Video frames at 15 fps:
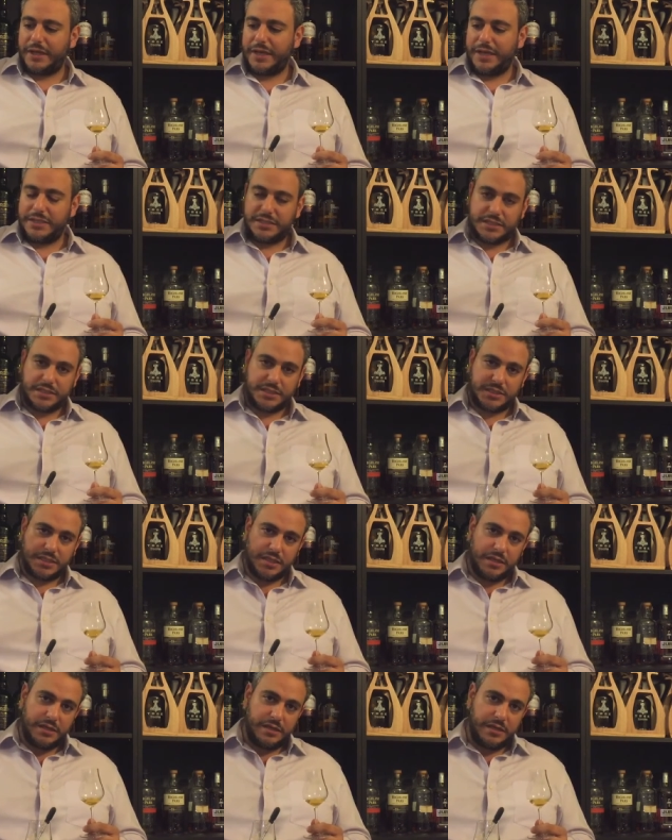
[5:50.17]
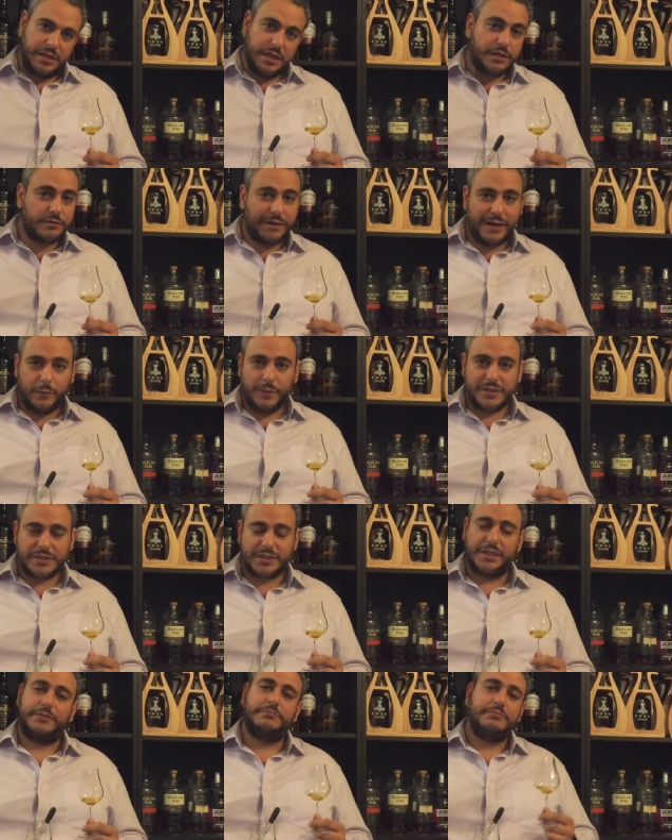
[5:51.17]
It's a great
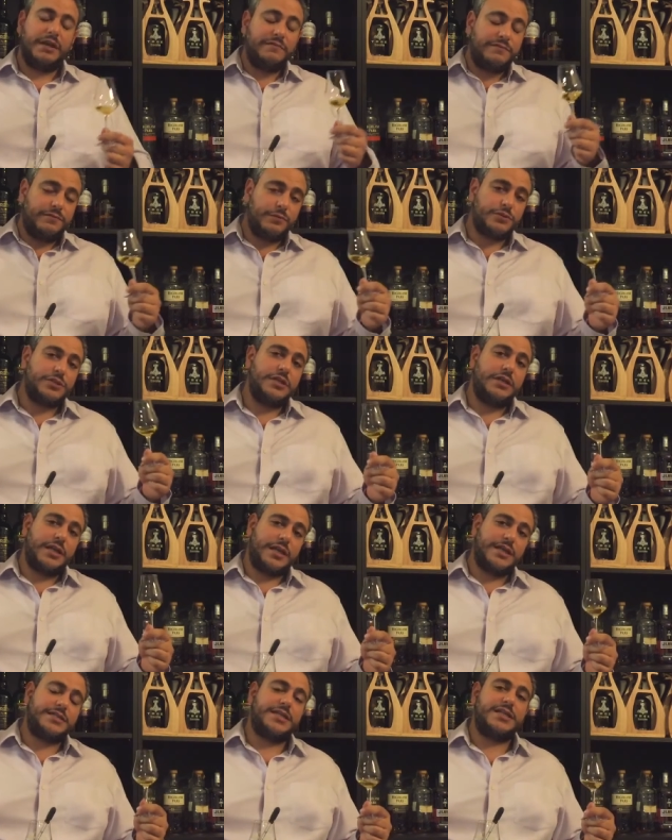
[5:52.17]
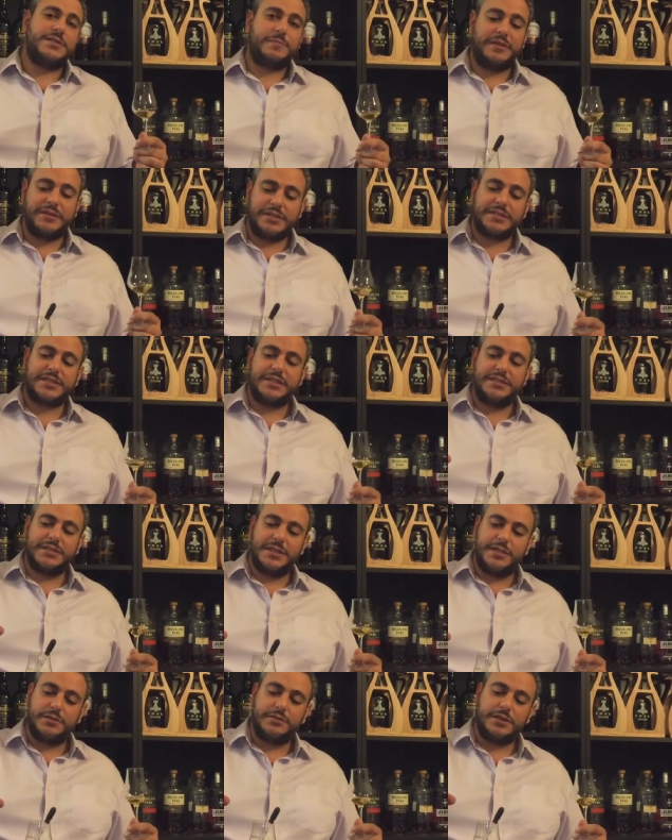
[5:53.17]
whiskey. Unfortunately, like I said, it's been
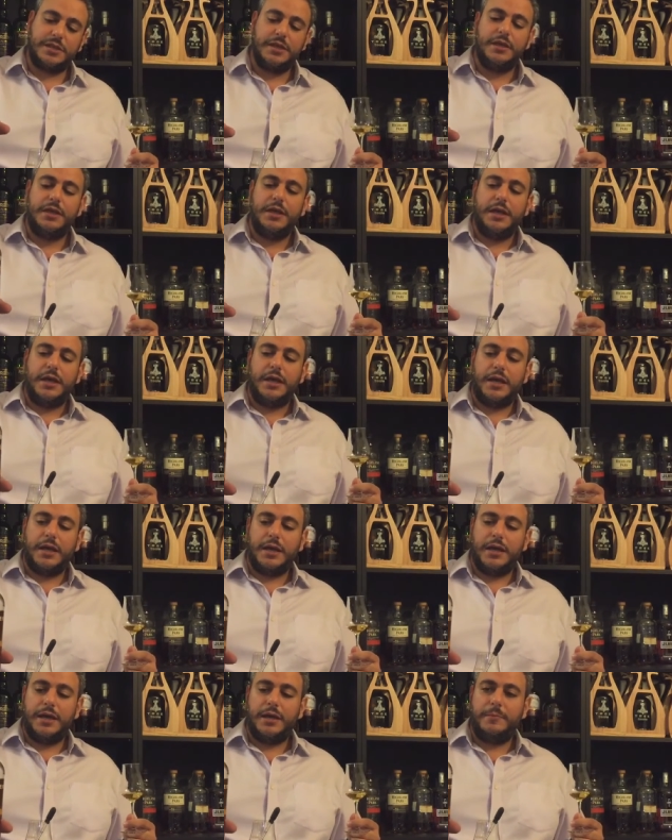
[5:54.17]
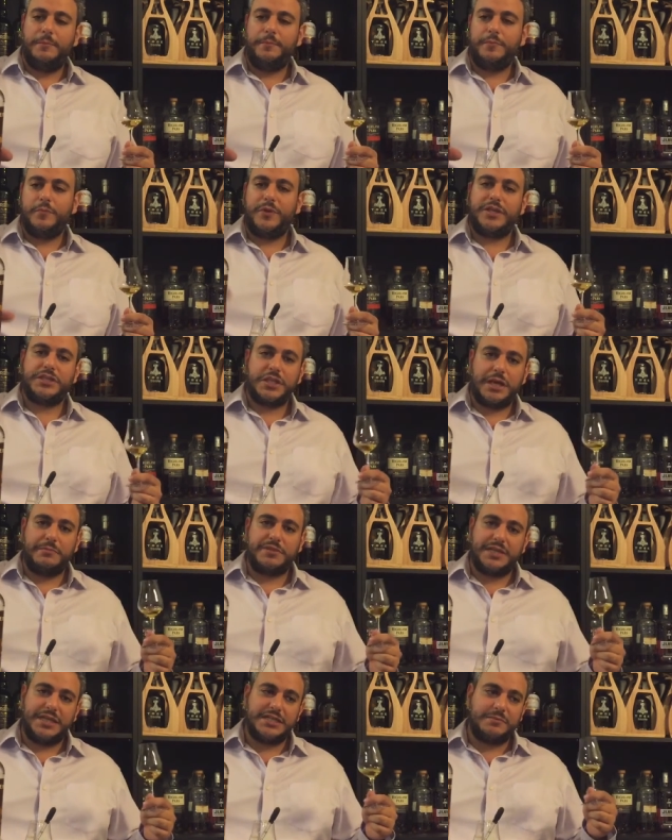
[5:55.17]
discontinued, which
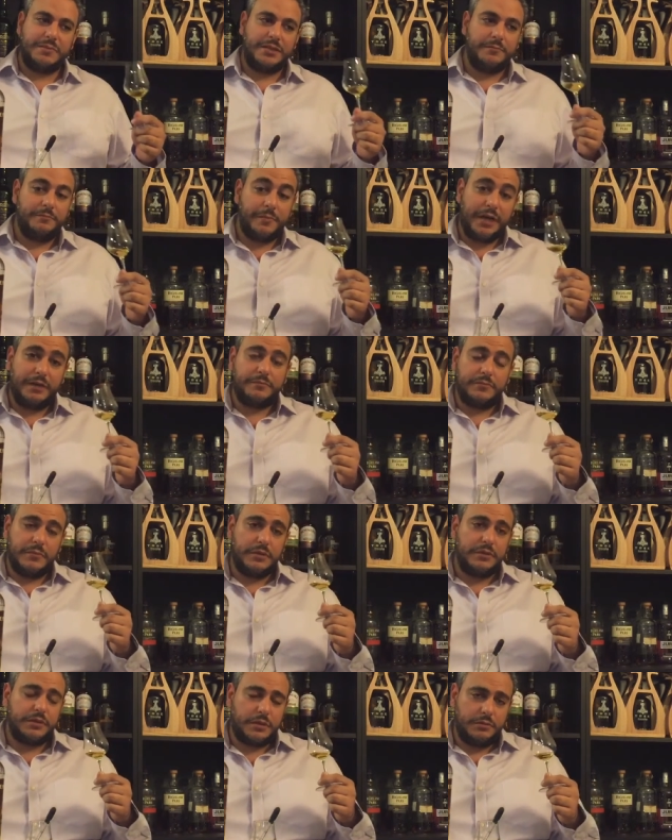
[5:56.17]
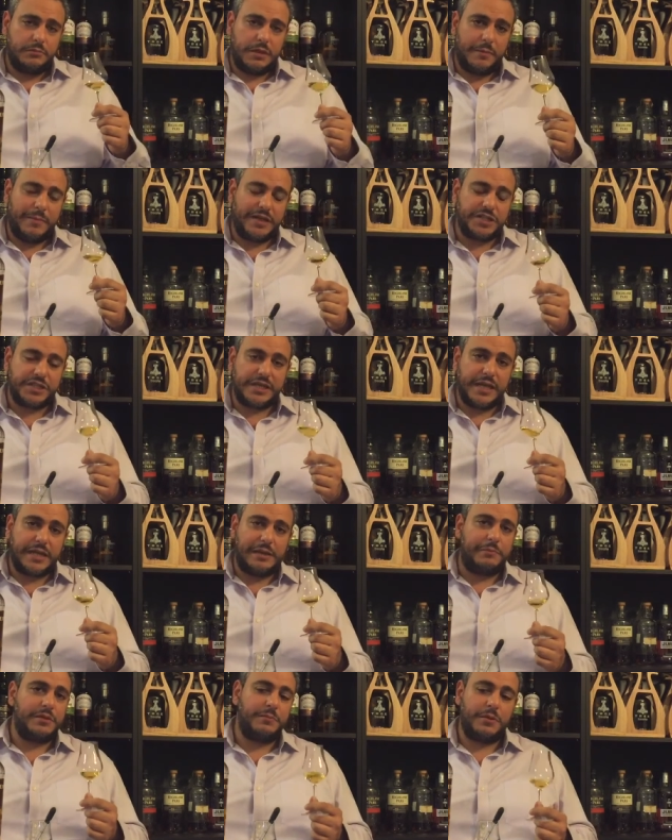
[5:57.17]
upsets me. But I managed to get a
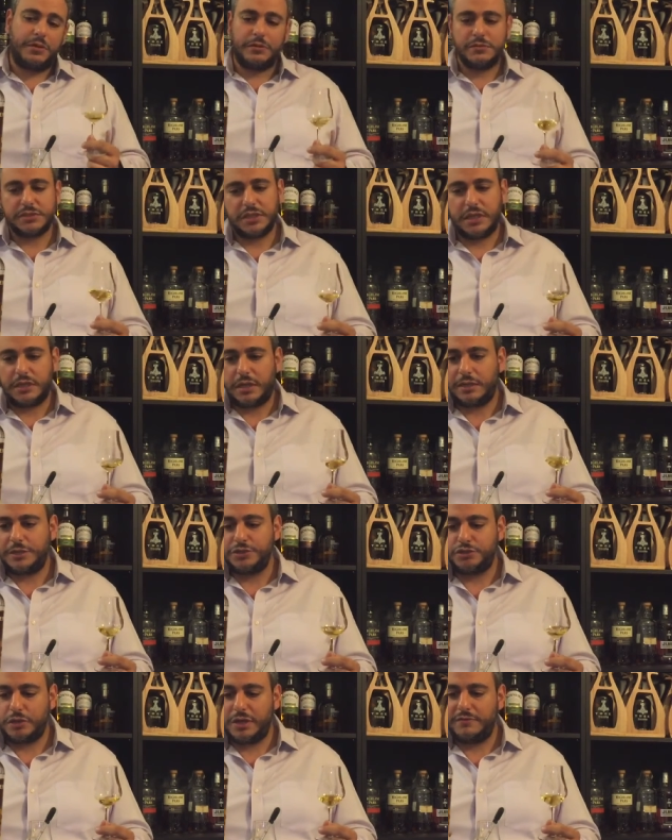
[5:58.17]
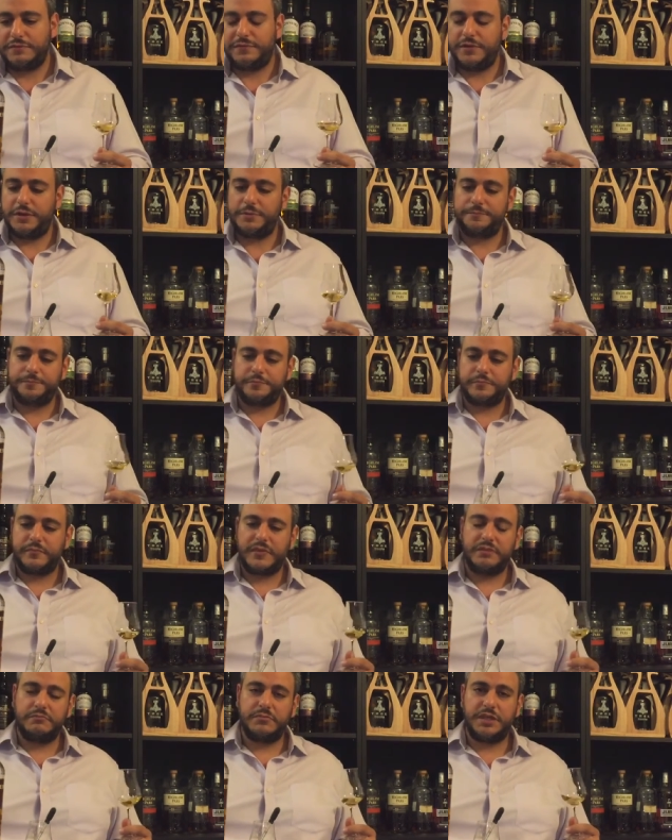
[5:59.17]
couple of bottles, and I'll enjoy it for,
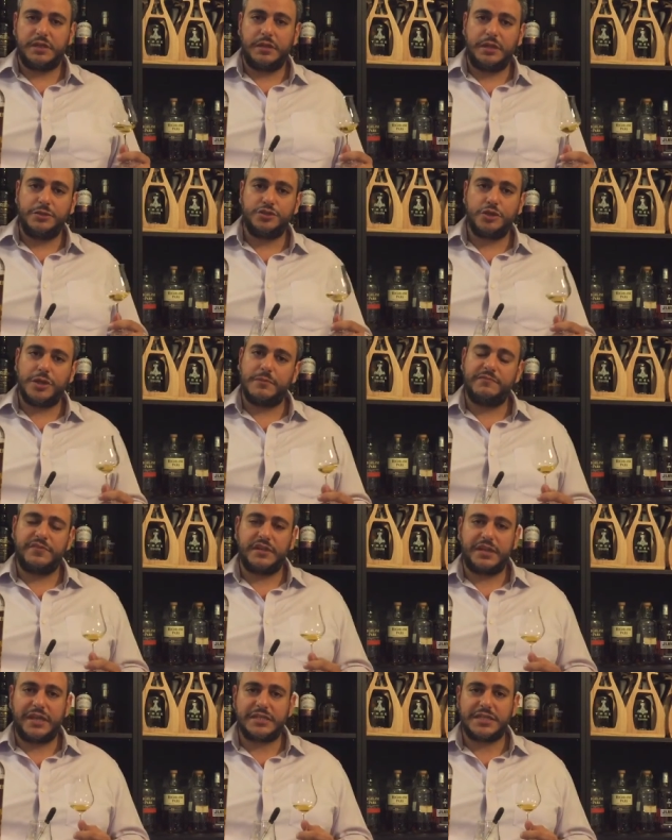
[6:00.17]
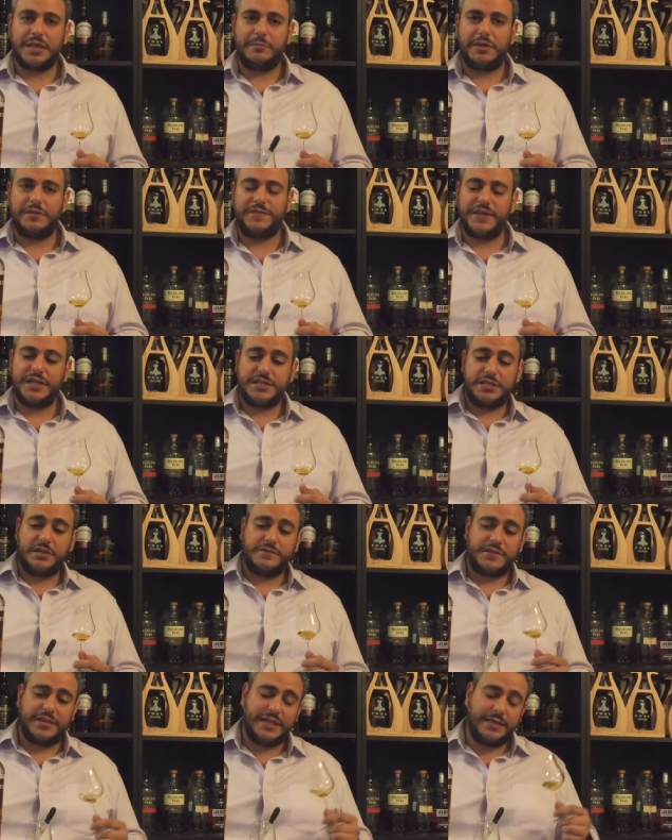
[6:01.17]
I'll enjoy them for the next couple of years, and
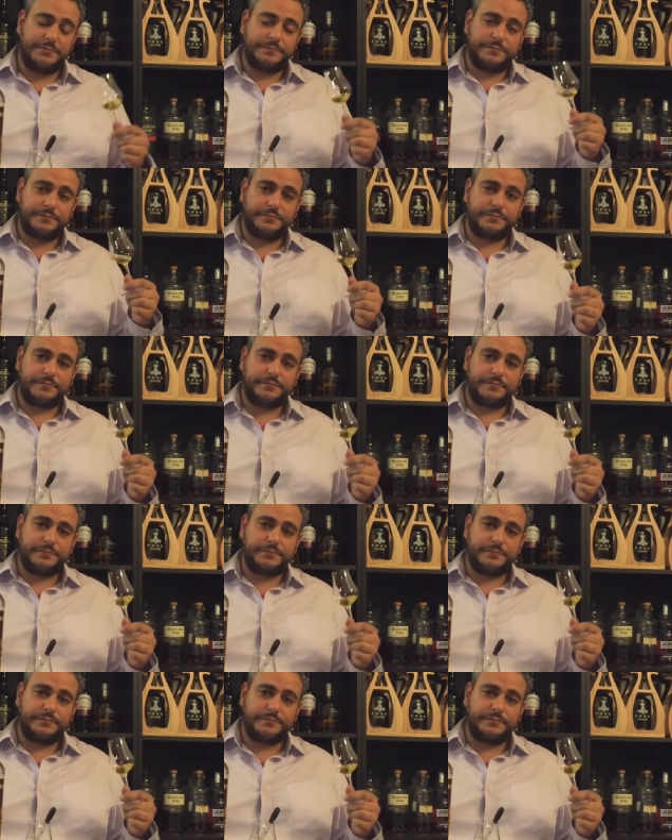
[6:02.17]
after that,